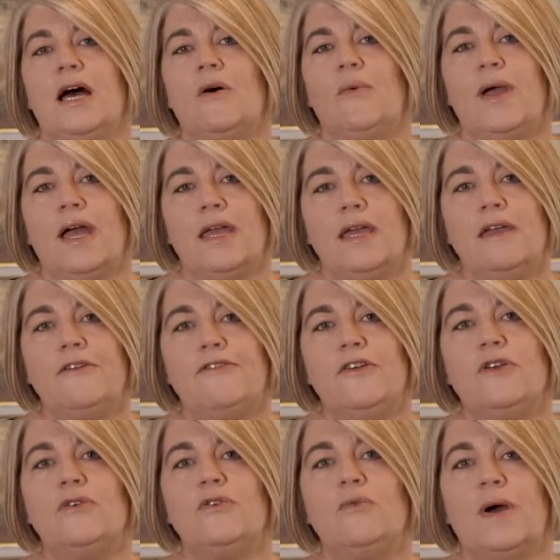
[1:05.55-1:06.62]
We are here for
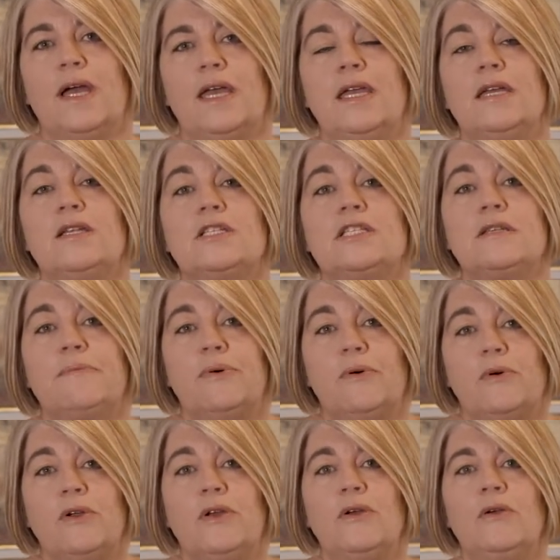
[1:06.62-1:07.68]
you, we're here to
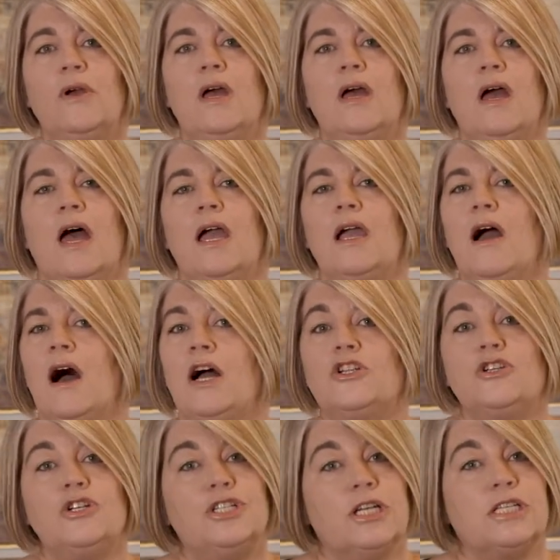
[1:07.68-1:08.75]
support you and guide
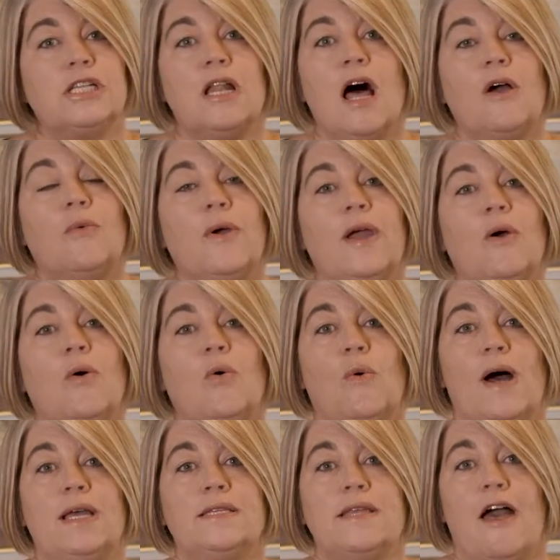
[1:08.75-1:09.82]
you just like we
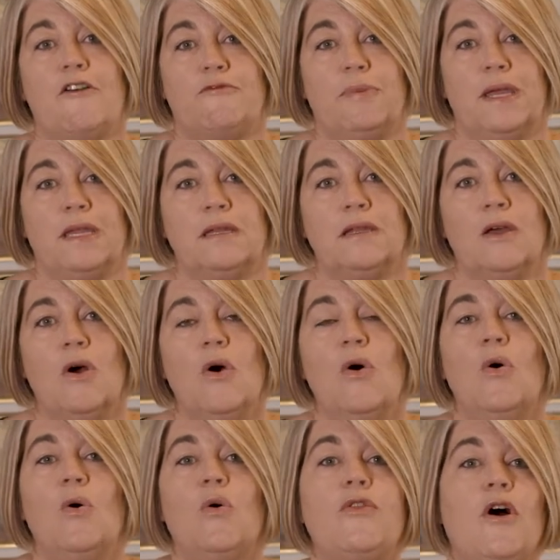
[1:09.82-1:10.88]
always have been.
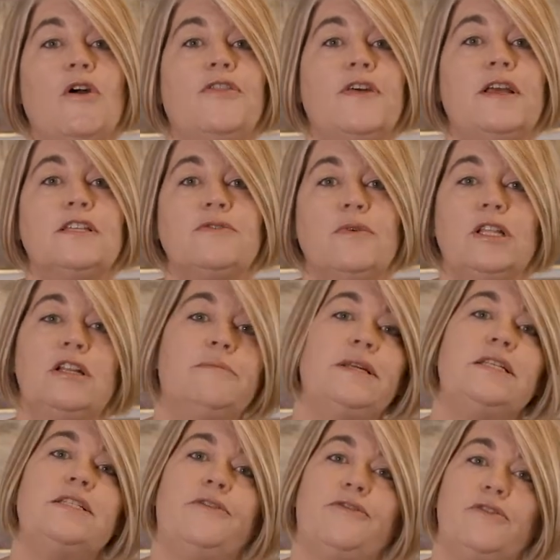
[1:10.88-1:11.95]
Although things are a little
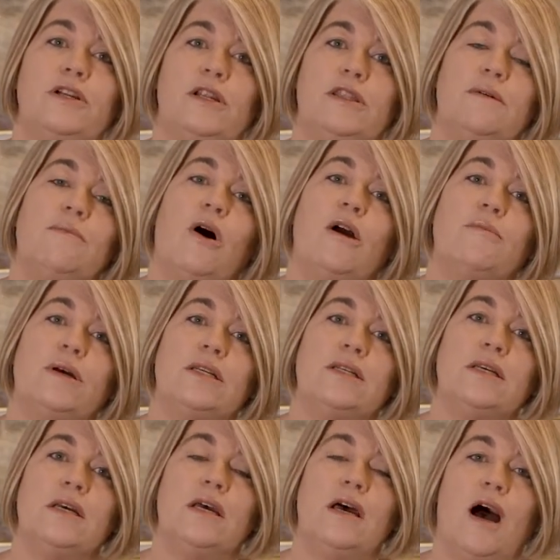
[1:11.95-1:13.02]
bit different at the moment.
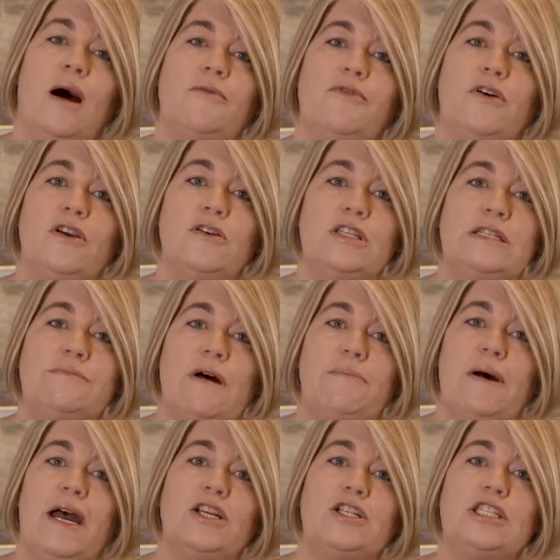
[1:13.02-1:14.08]
I'm very used to my
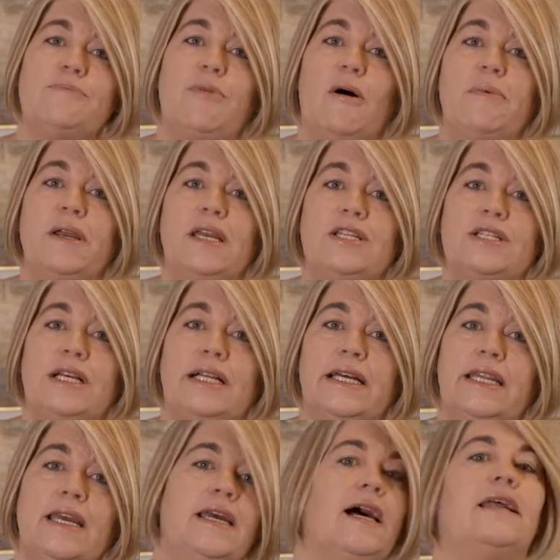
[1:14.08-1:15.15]
patients popping into
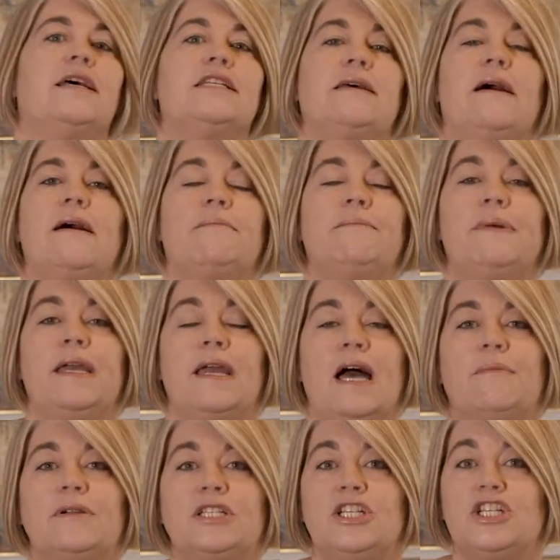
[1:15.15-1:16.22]
clinic and us being
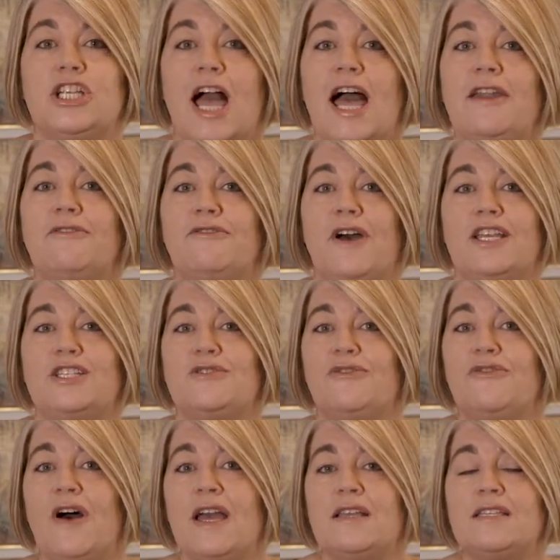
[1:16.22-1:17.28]
able to chat face to
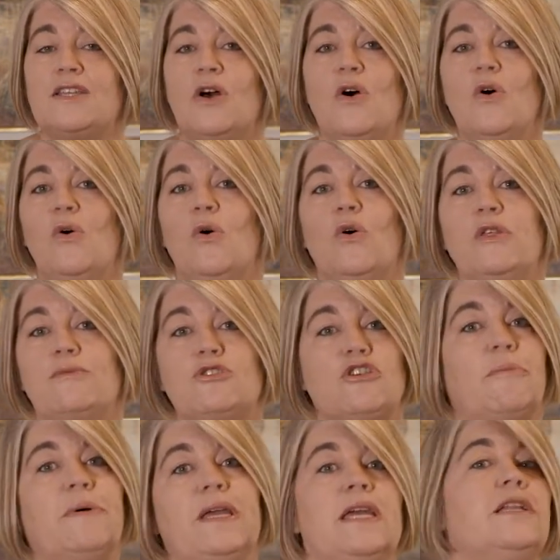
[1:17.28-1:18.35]
face, or them
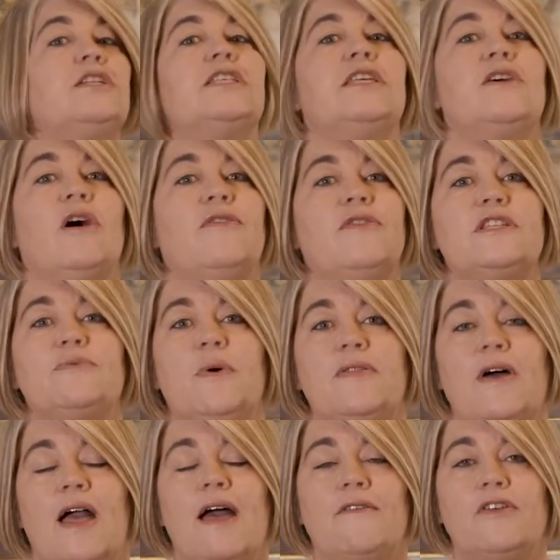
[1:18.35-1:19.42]
dropping into the office when
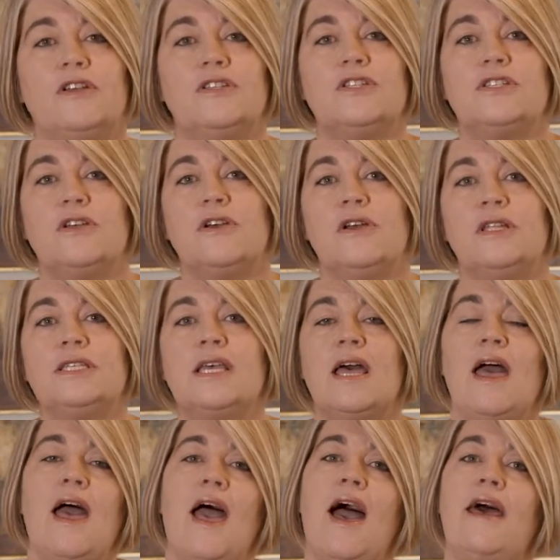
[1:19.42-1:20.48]
they have concerns,
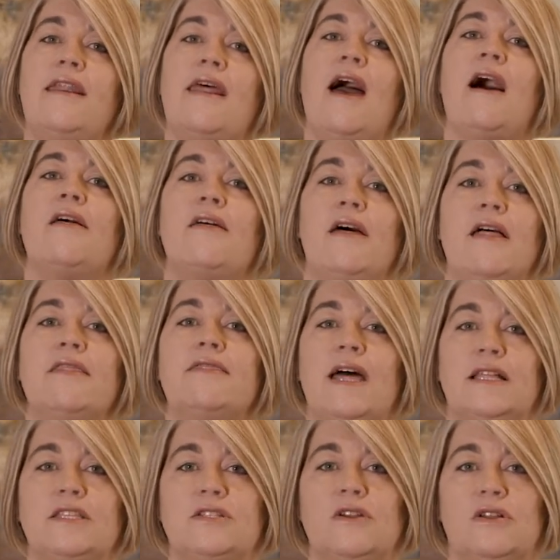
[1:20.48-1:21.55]
and now
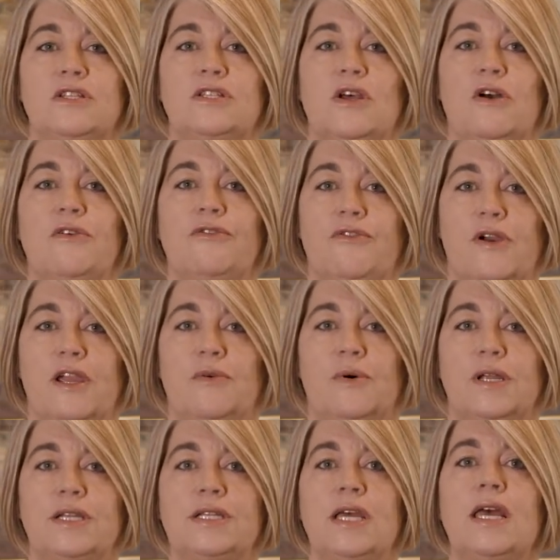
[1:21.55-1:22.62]
that's not so
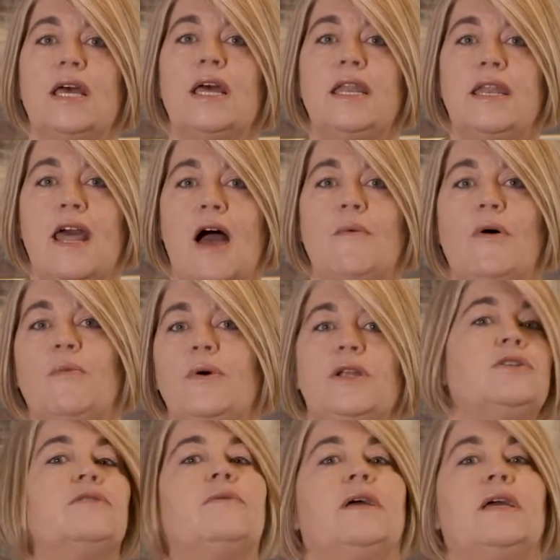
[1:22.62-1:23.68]
frequent. Now what we're
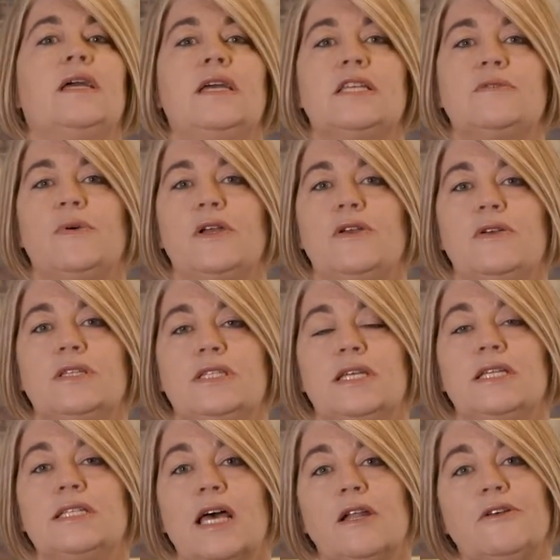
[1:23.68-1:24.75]
doing is we're using
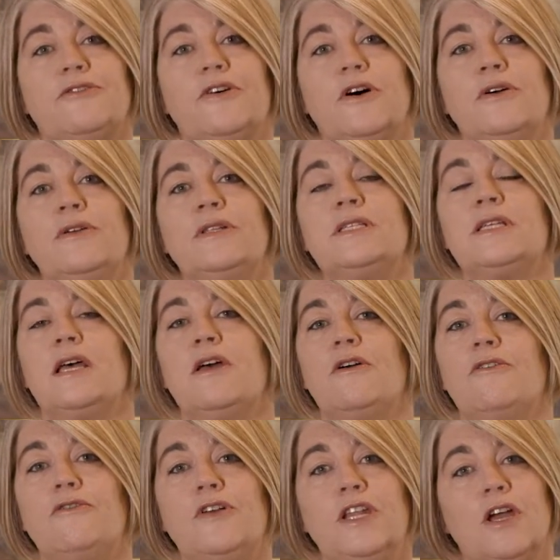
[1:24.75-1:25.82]
telephones,
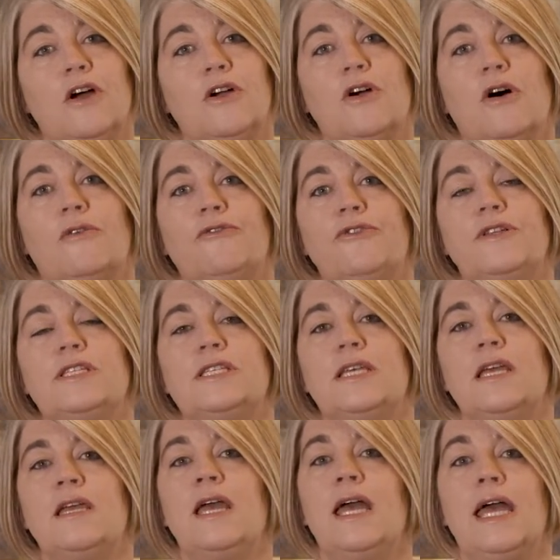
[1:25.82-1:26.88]
video
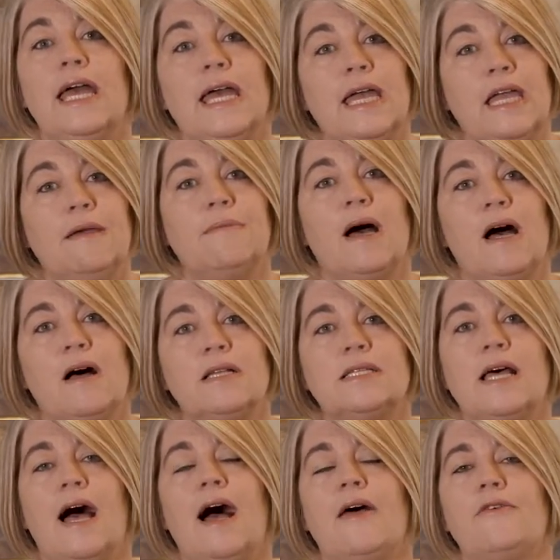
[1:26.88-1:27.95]
conferencing, emails,
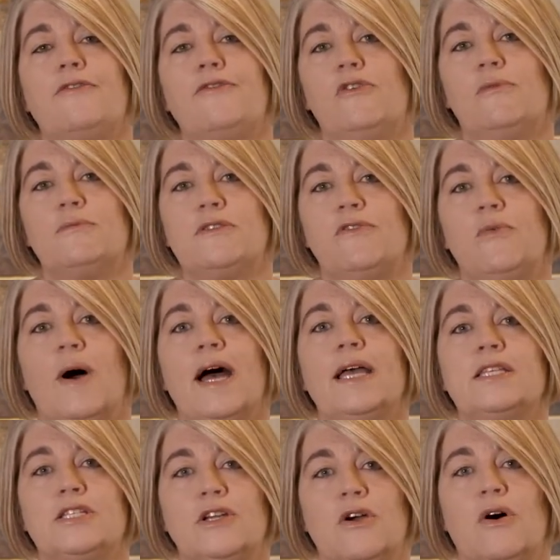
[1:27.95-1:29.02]
other forms of
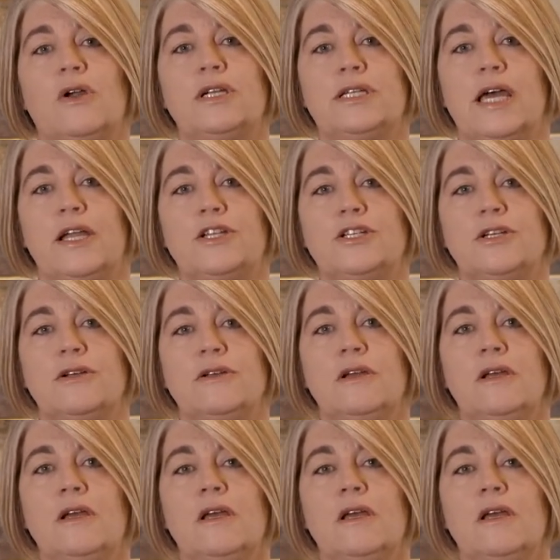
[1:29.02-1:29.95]
ways to contact you.